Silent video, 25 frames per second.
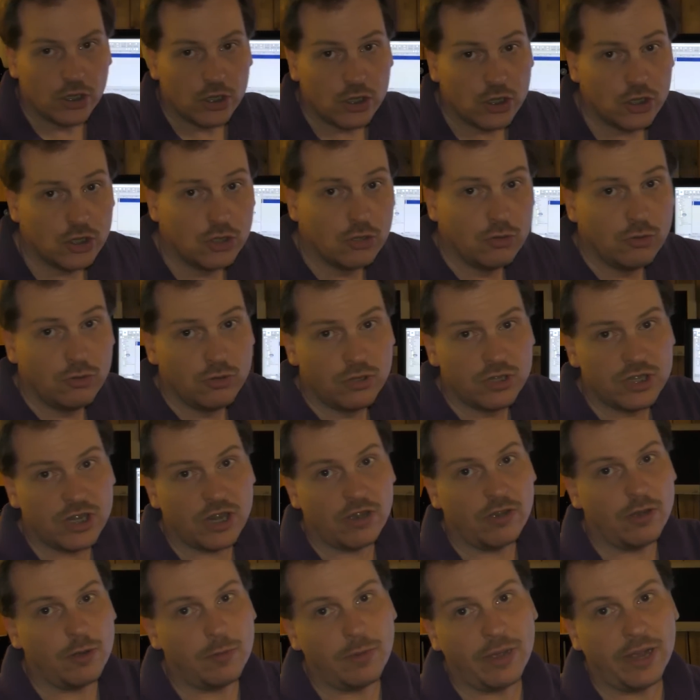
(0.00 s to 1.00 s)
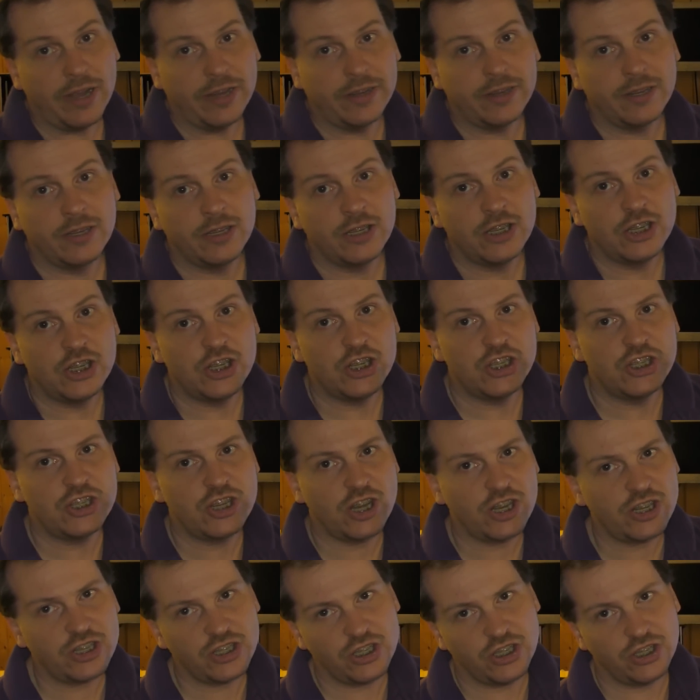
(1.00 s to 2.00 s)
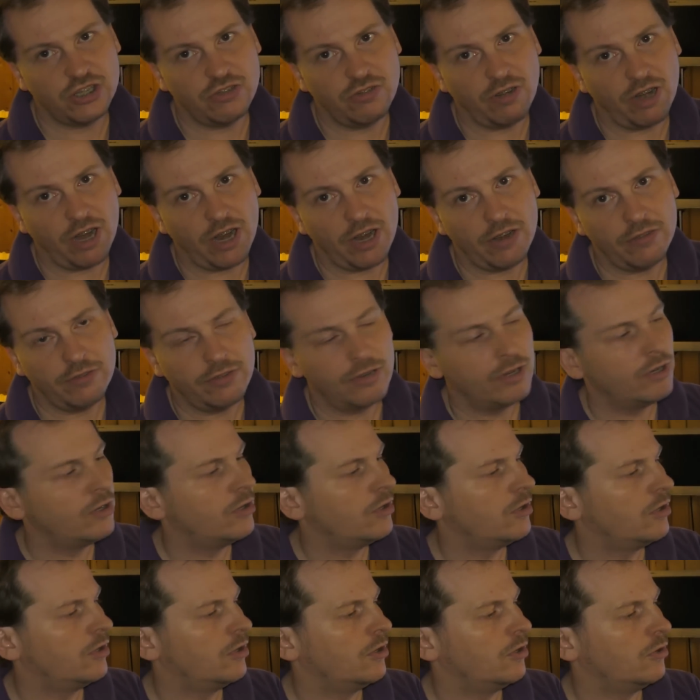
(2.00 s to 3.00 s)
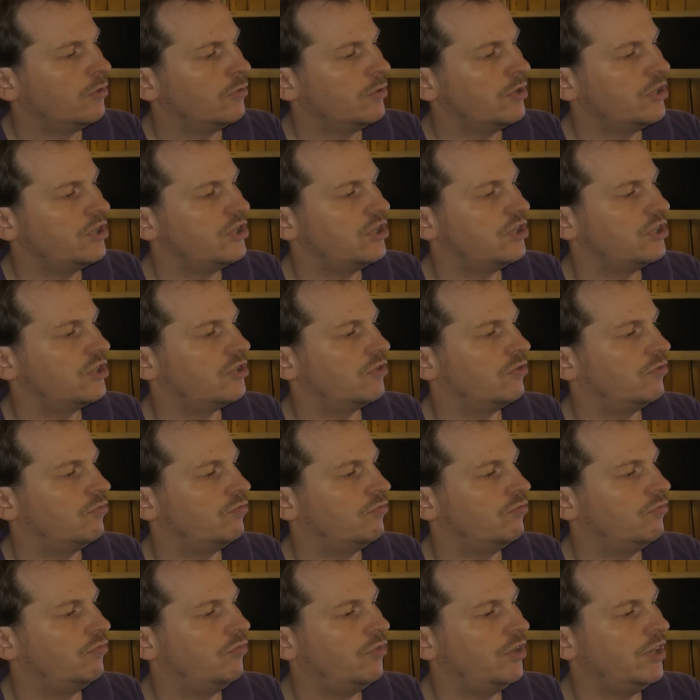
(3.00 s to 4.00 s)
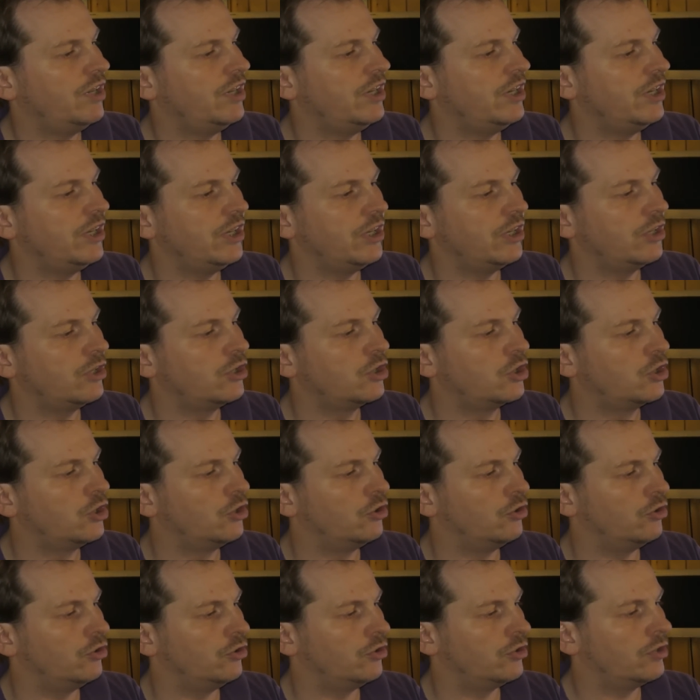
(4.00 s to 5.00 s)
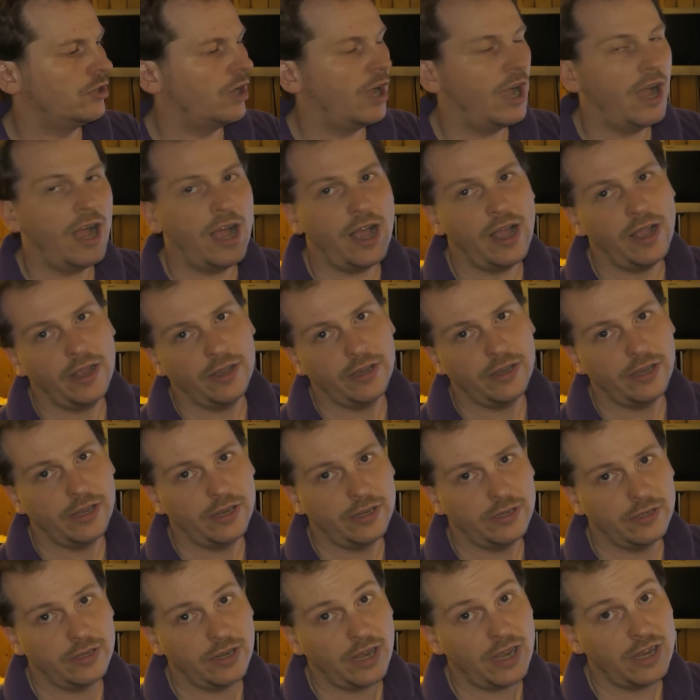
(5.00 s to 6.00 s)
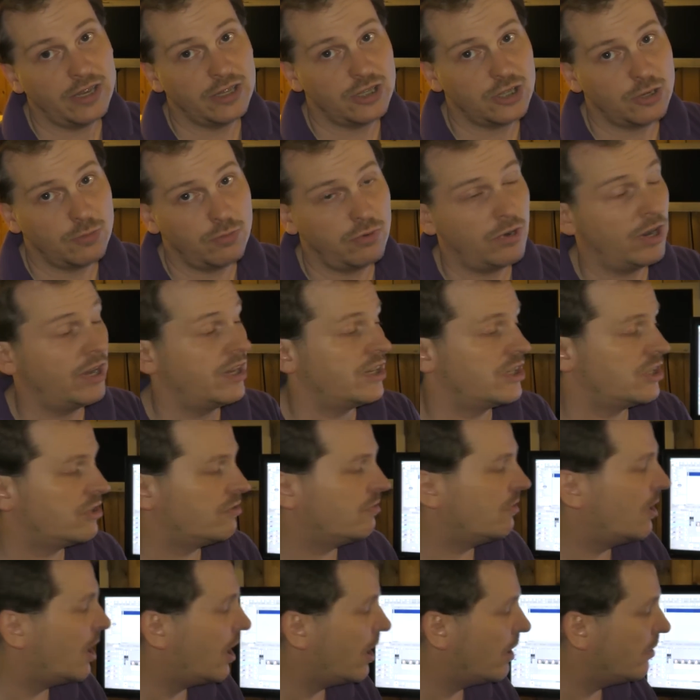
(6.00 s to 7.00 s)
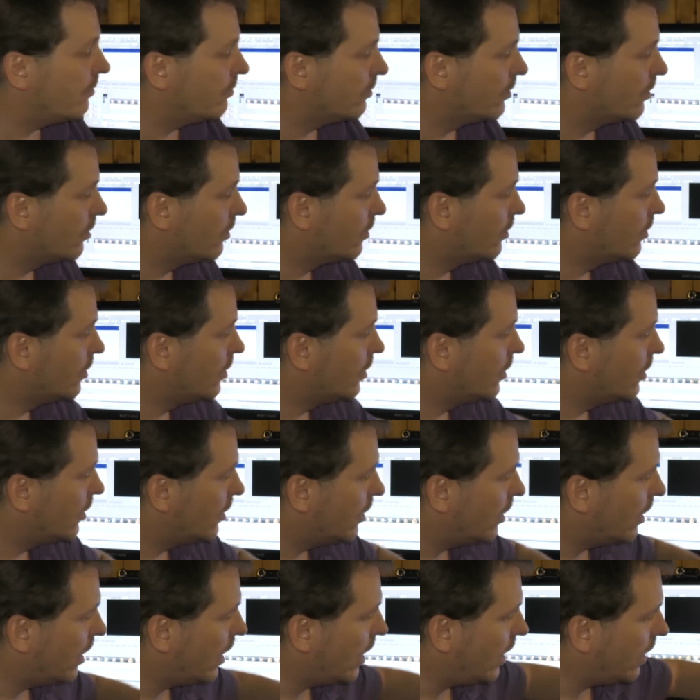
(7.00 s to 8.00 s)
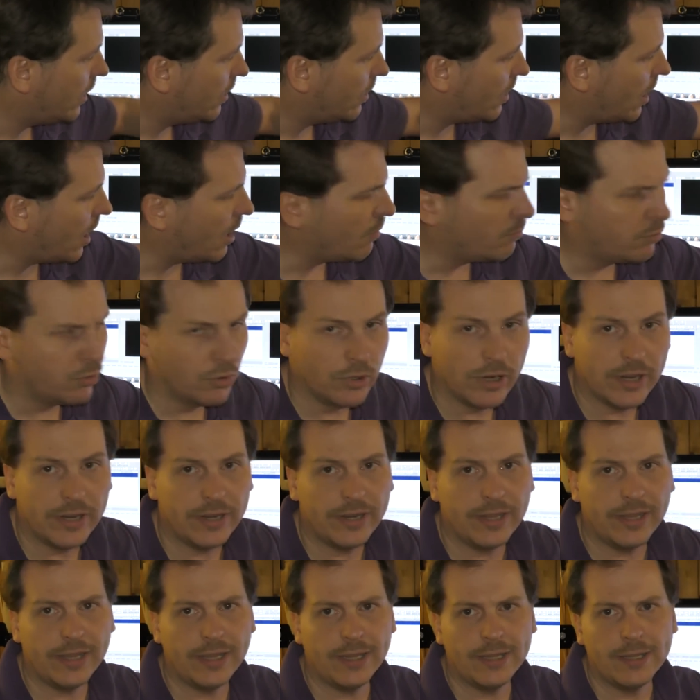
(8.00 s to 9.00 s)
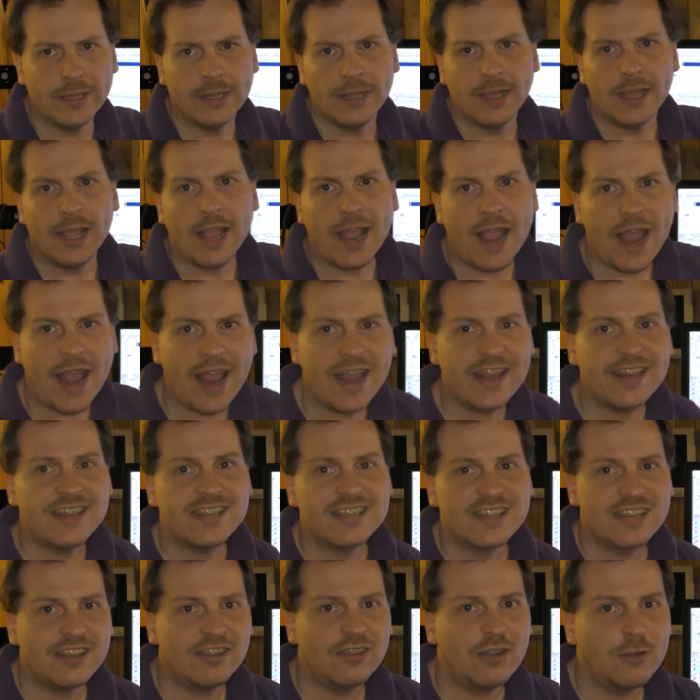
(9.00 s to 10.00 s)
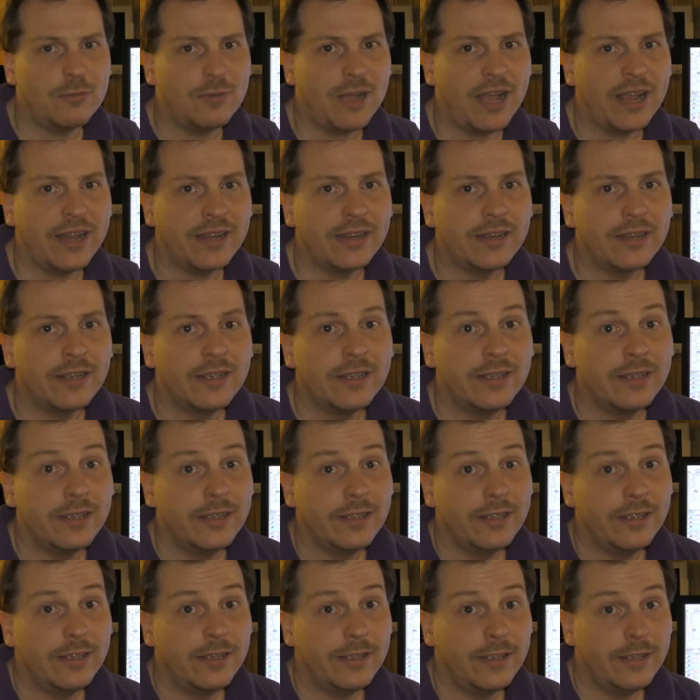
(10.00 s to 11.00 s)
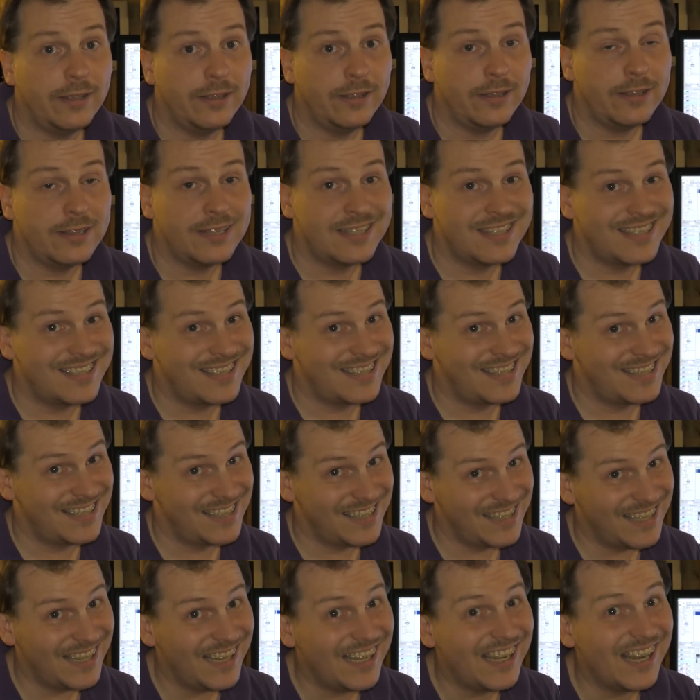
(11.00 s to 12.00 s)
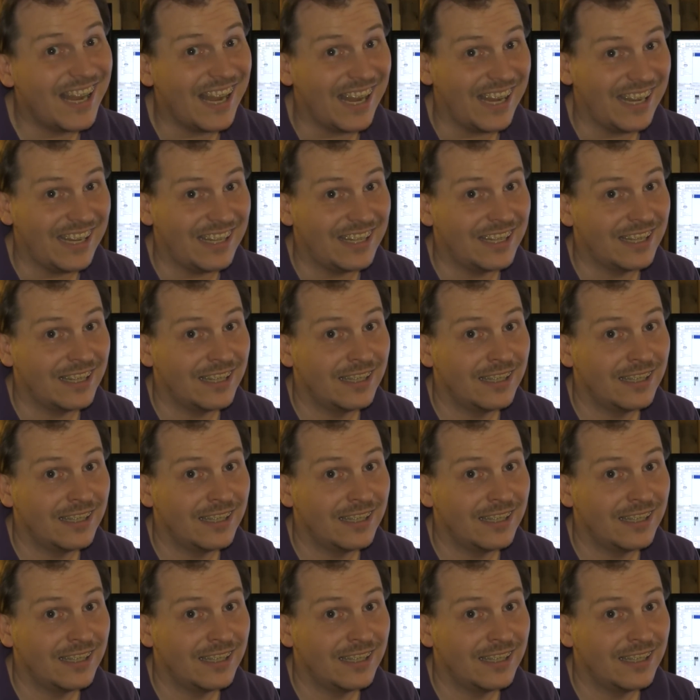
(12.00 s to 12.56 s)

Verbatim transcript: 2 terabyte Hitachi drive, which is a really good high-end enterprise drive. And I put in a 8 terabyte uh, Seagate